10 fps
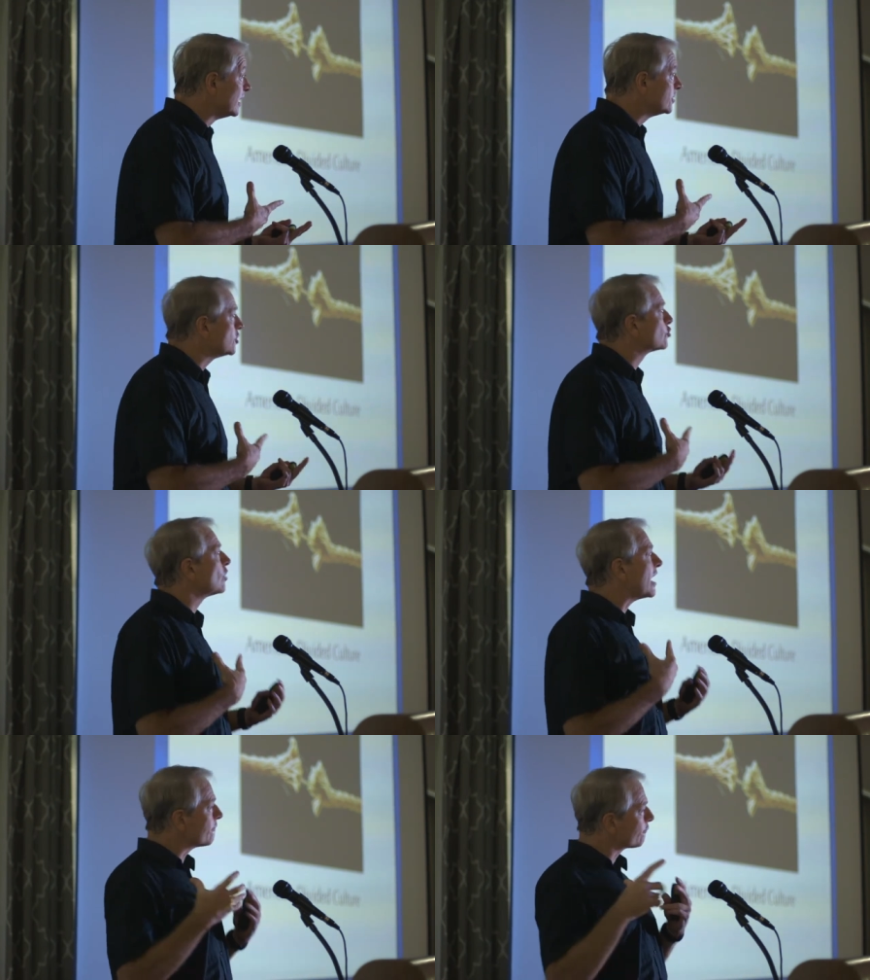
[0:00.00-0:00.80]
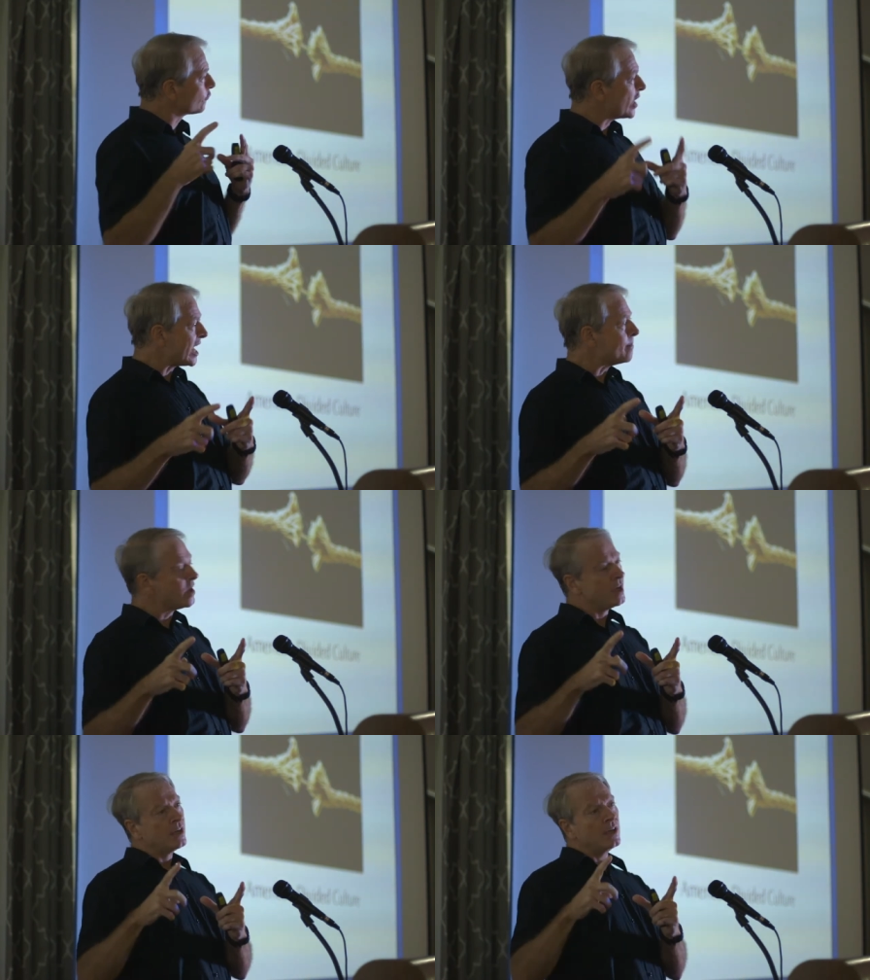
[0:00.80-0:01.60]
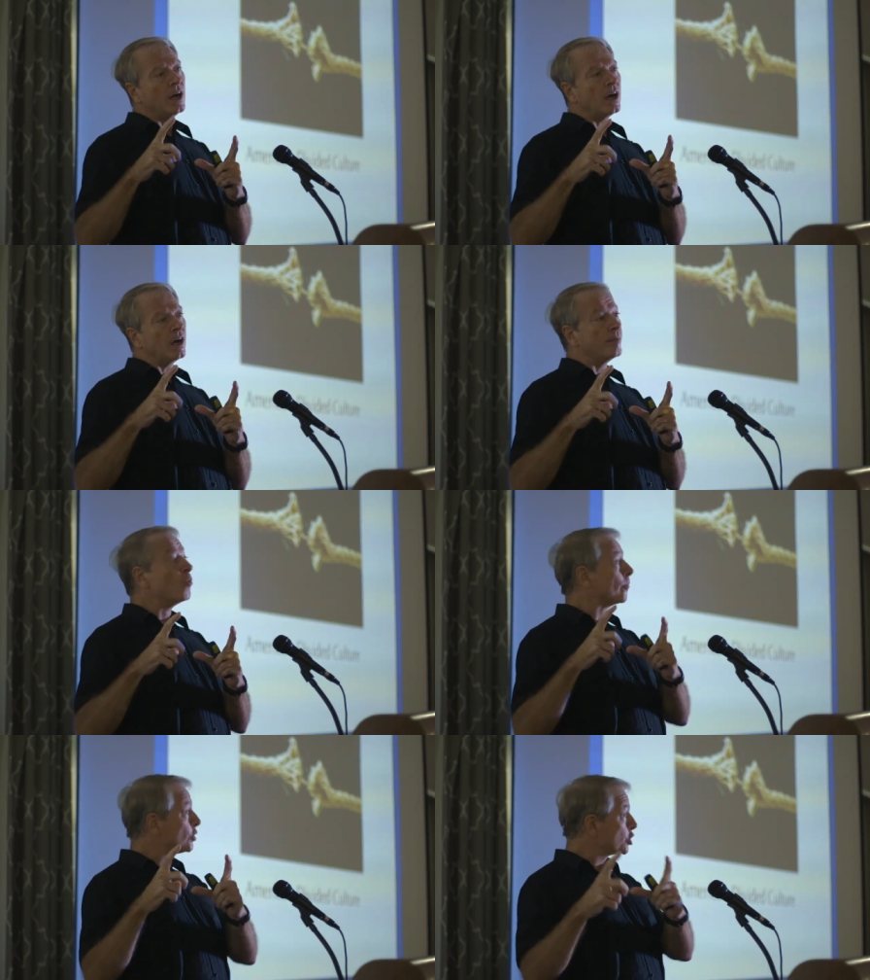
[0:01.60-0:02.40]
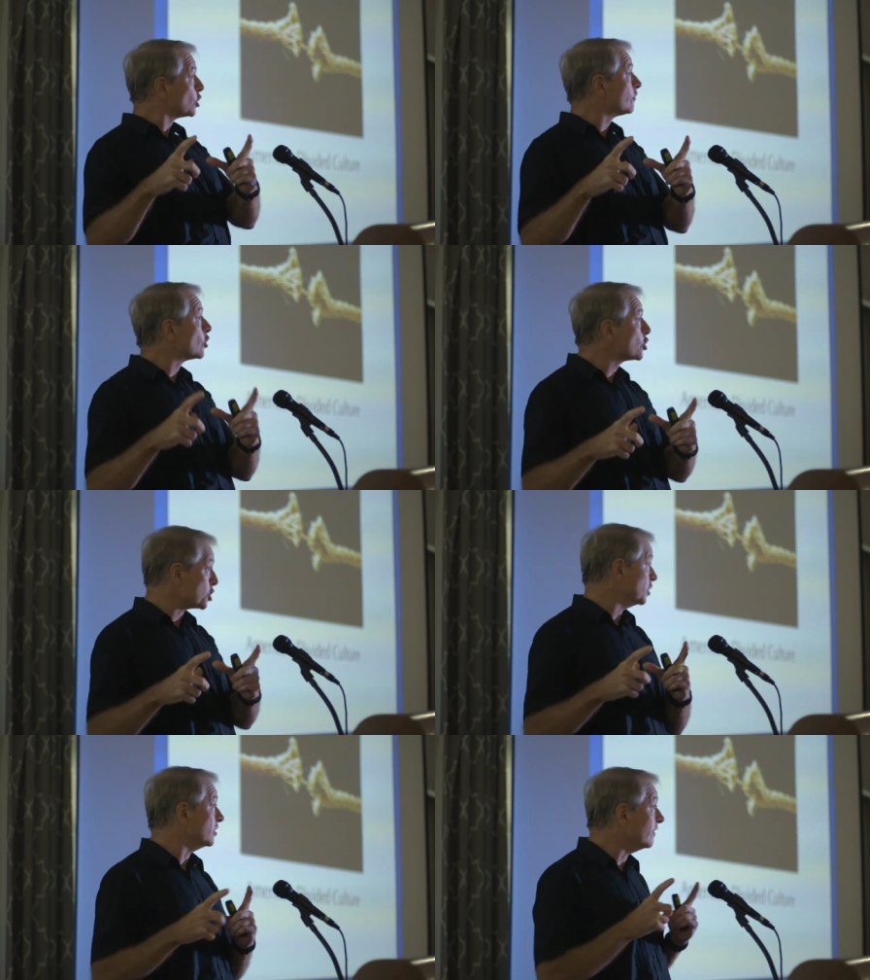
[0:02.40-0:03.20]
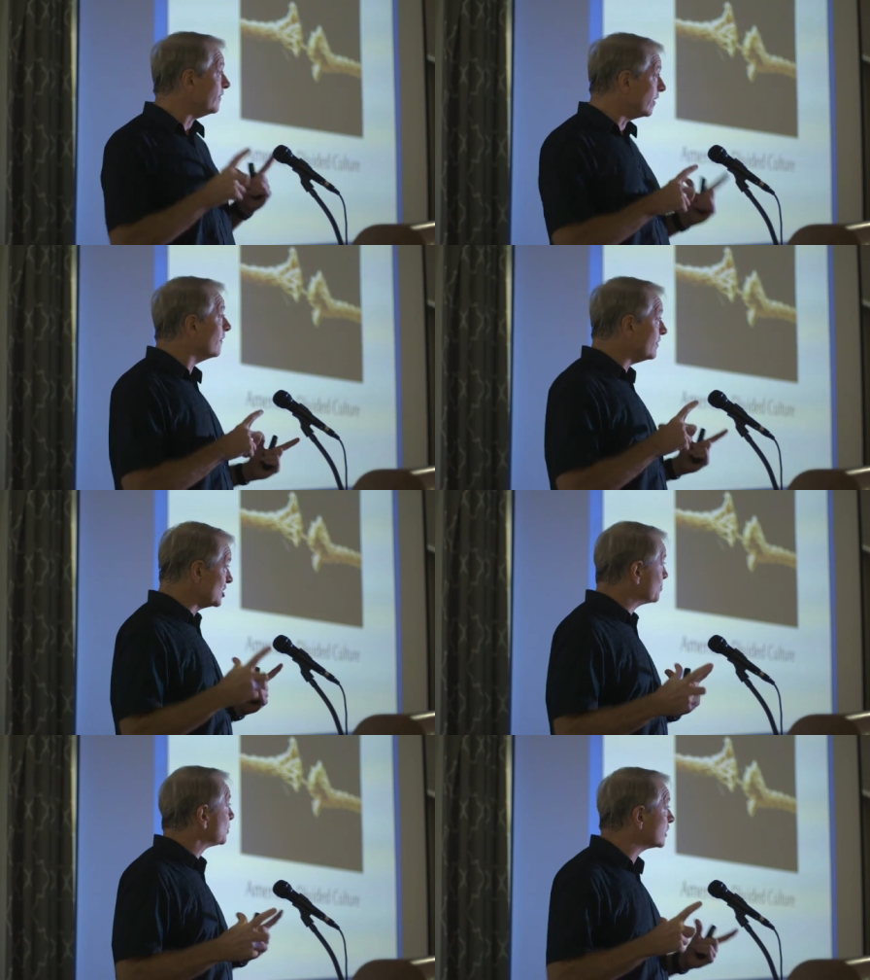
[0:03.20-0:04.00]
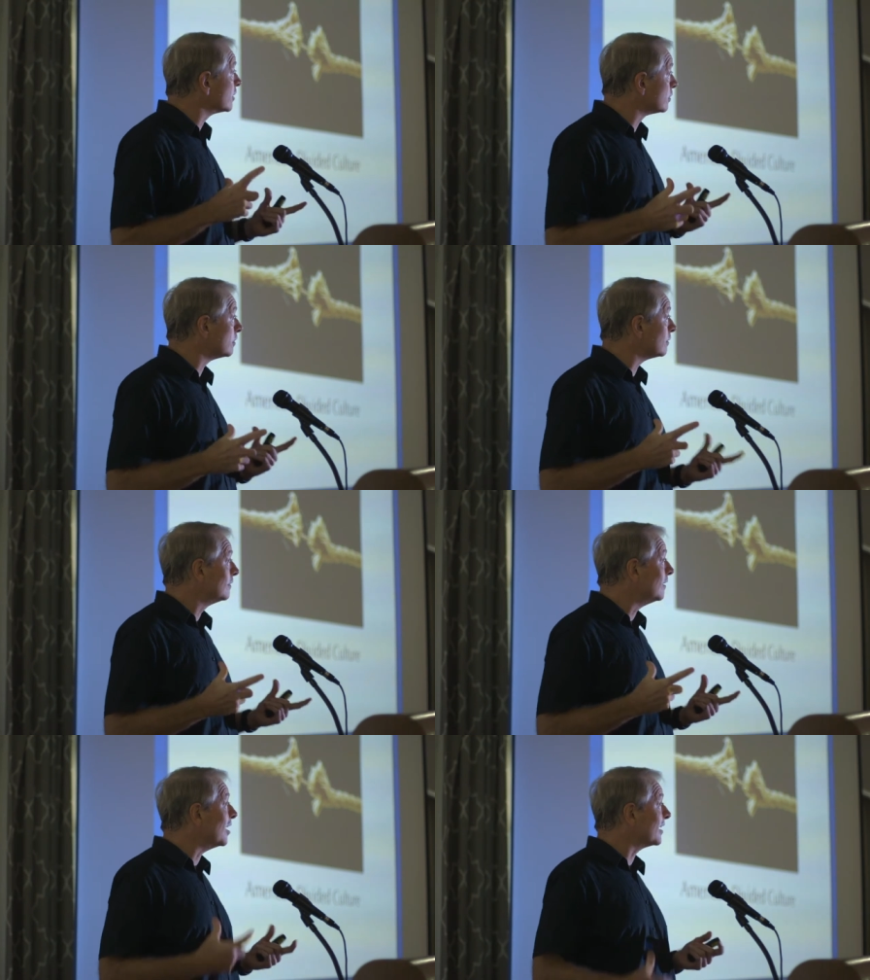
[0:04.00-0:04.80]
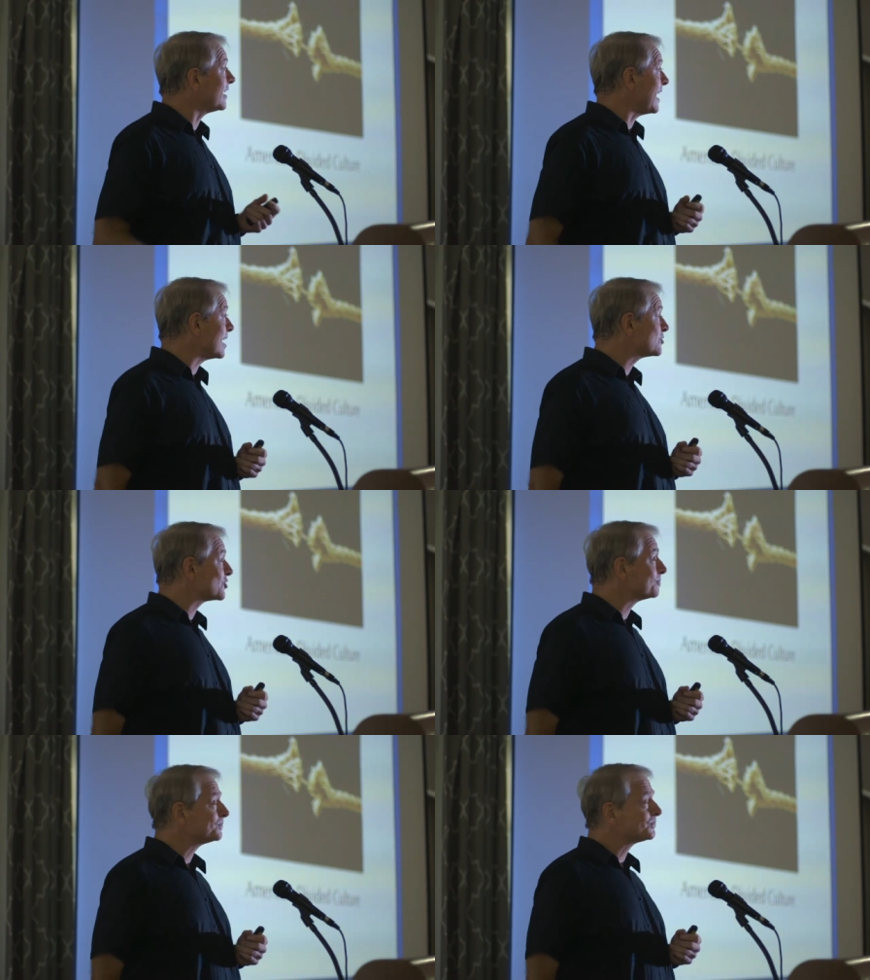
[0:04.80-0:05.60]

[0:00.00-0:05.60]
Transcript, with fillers: to try to frame uh, a more mature version of, of these political uh, camps.